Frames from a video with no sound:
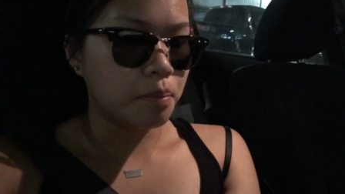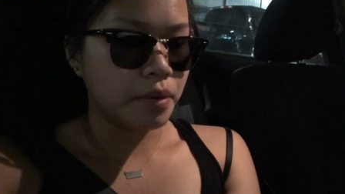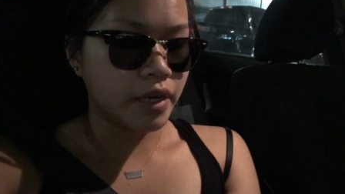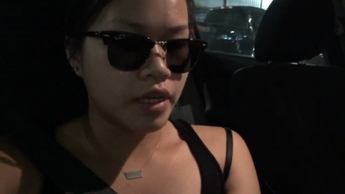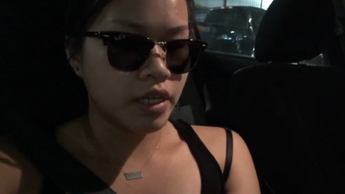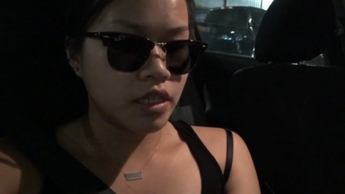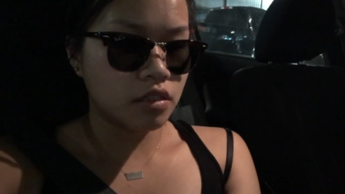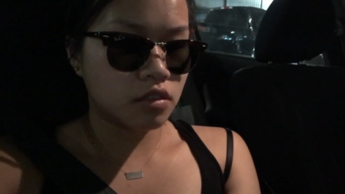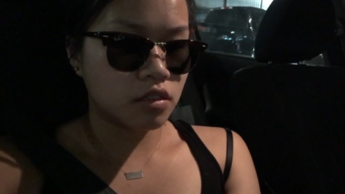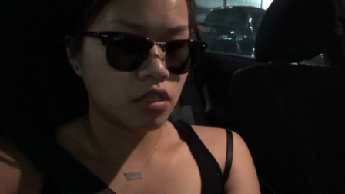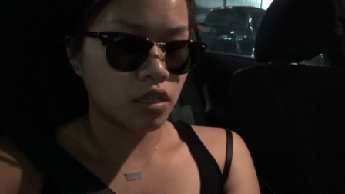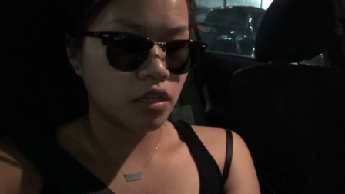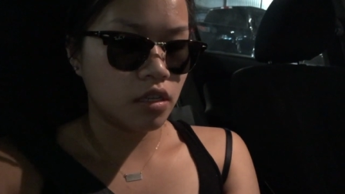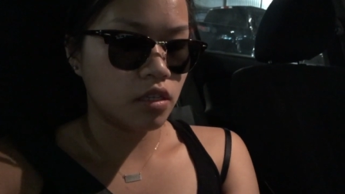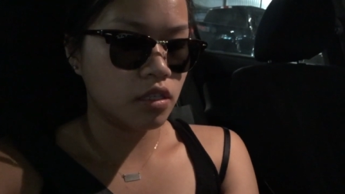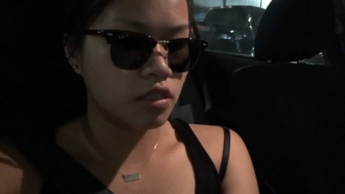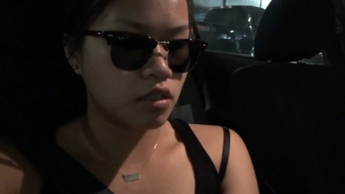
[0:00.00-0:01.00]
But
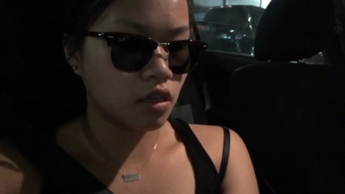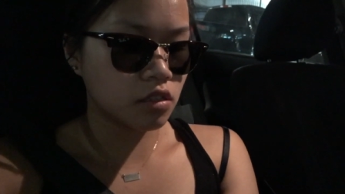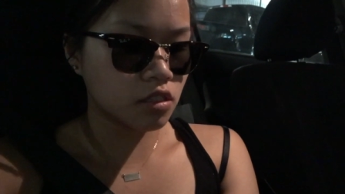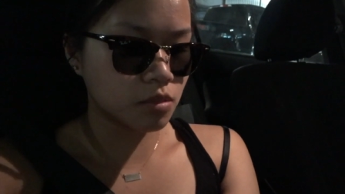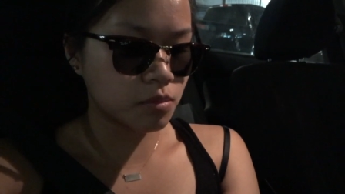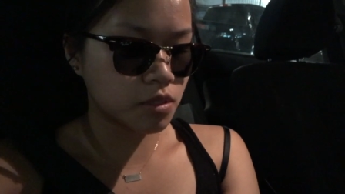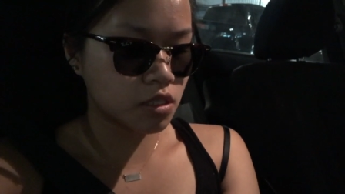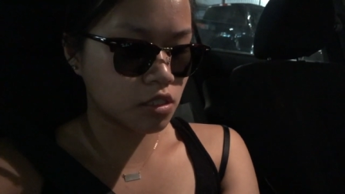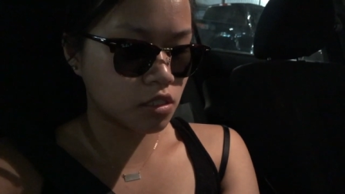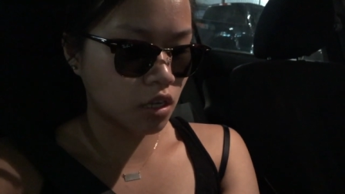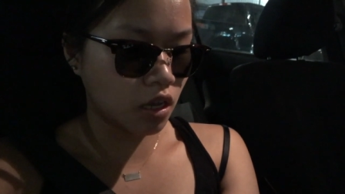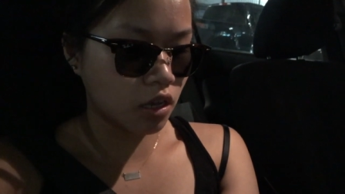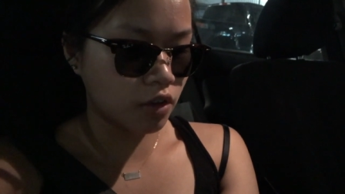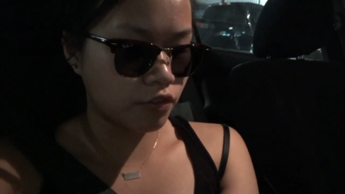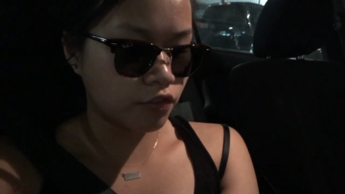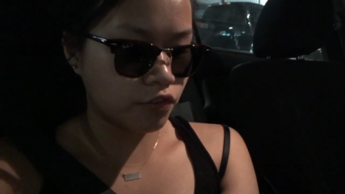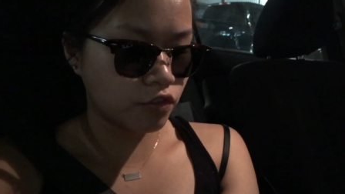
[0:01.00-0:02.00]
he got some
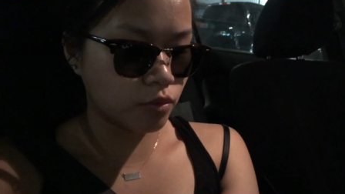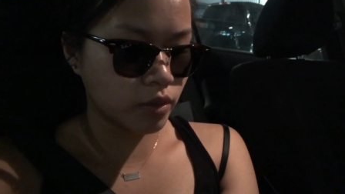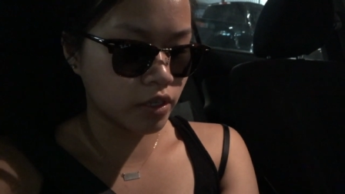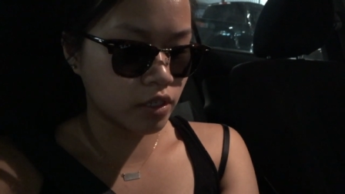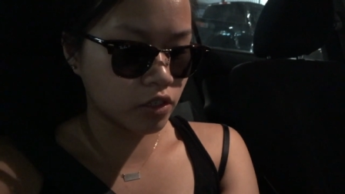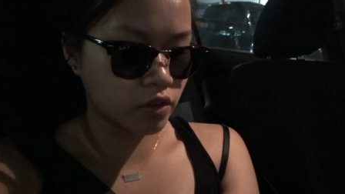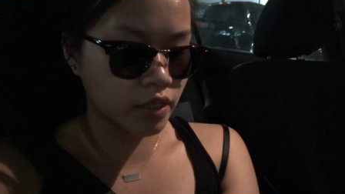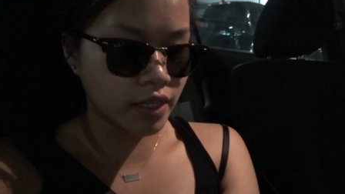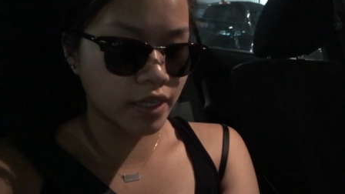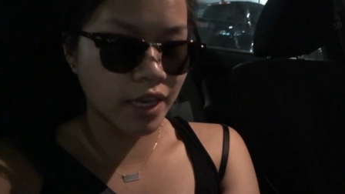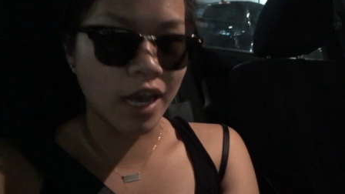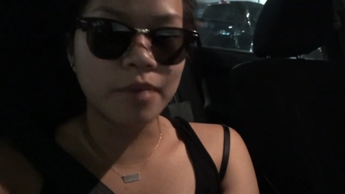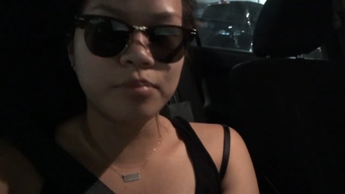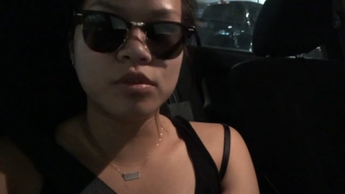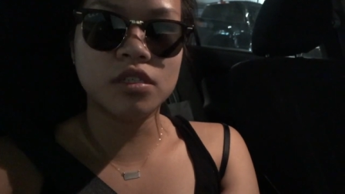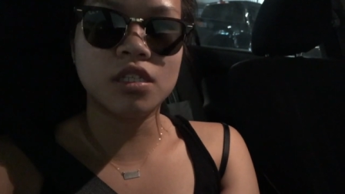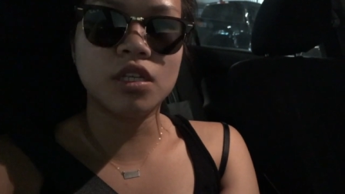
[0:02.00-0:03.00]
stuff. We're gonna go to
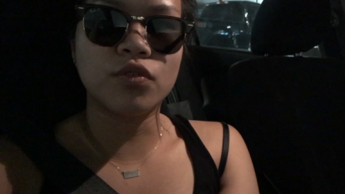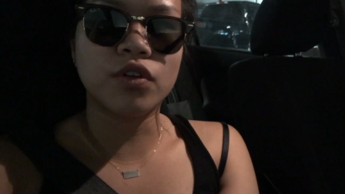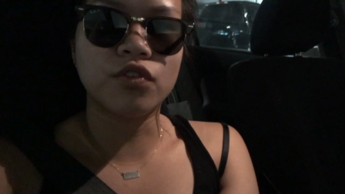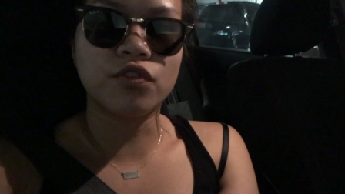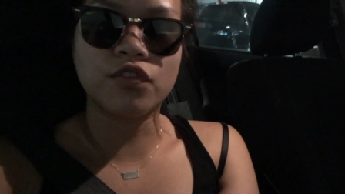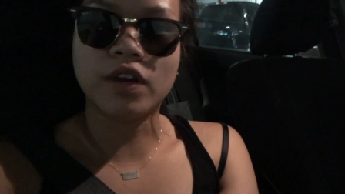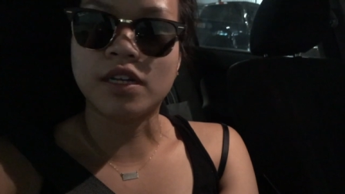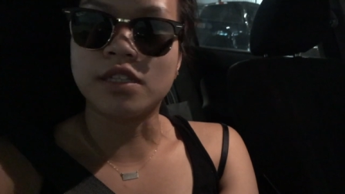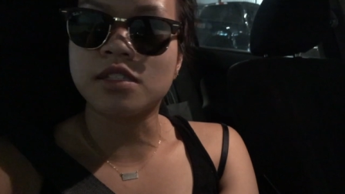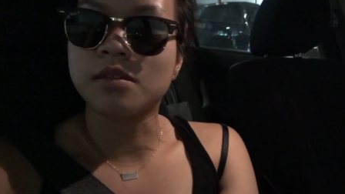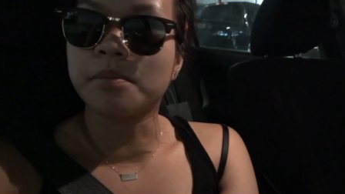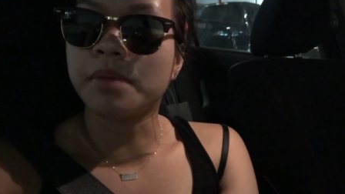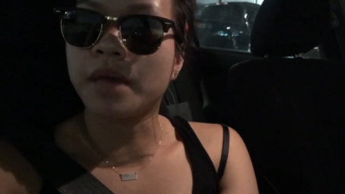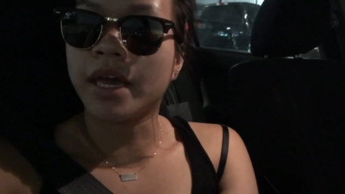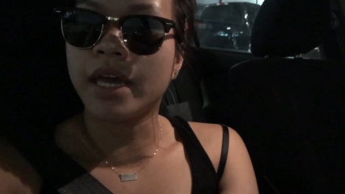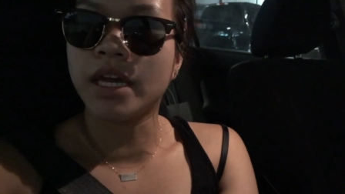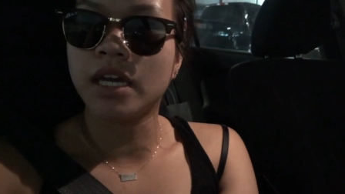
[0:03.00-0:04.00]
Gap to see if we can find
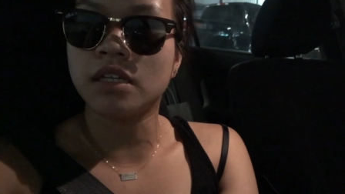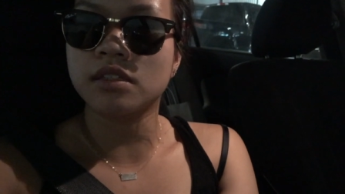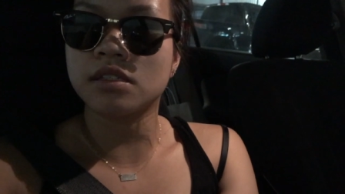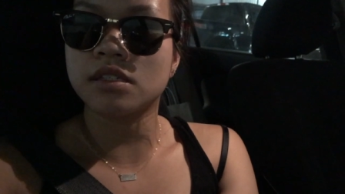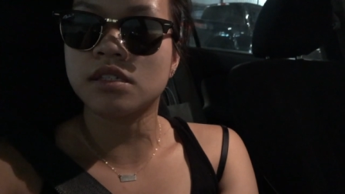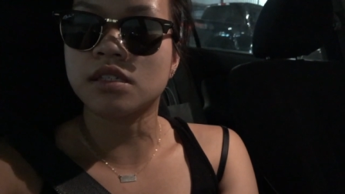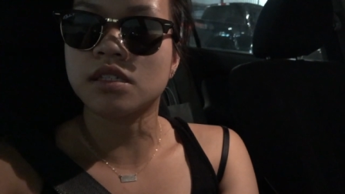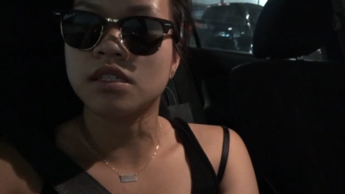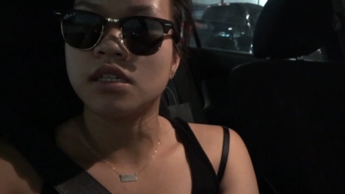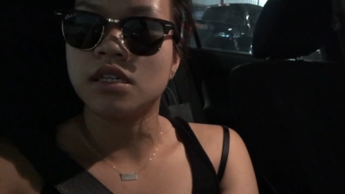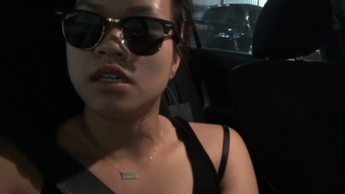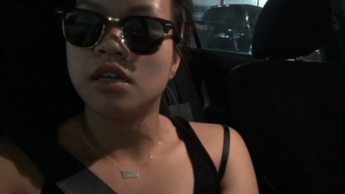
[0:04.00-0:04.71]
some pants.